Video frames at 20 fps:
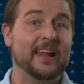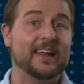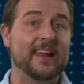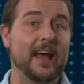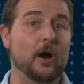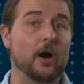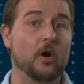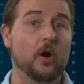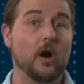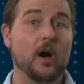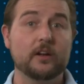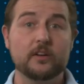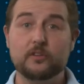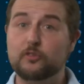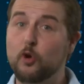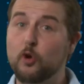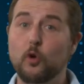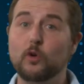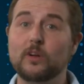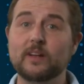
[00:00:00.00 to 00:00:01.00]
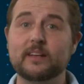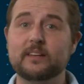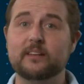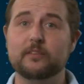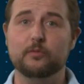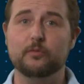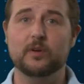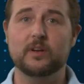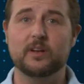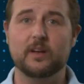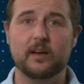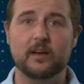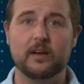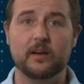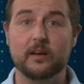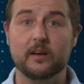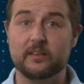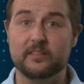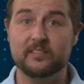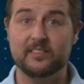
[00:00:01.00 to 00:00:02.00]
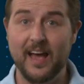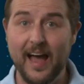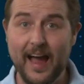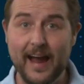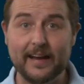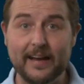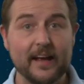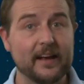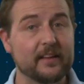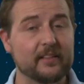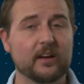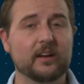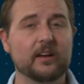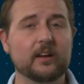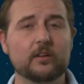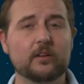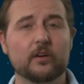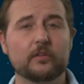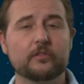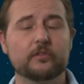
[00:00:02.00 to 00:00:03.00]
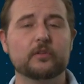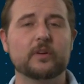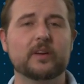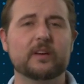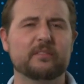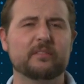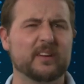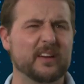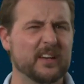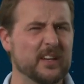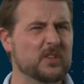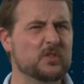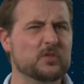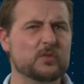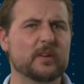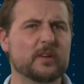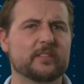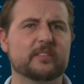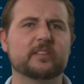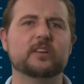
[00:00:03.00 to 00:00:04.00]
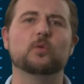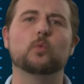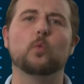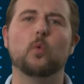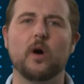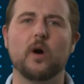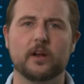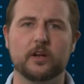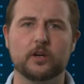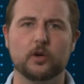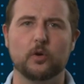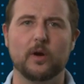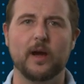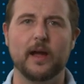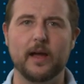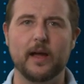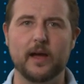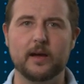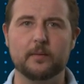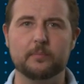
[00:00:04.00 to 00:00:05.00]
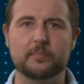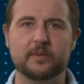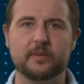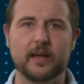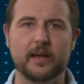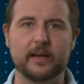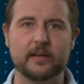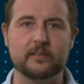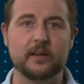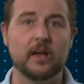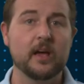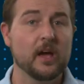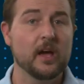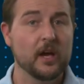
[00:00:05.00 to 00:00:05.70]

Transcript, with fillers: Now, on a totally different aside, I thought I'd also give an interesting WannaCry update.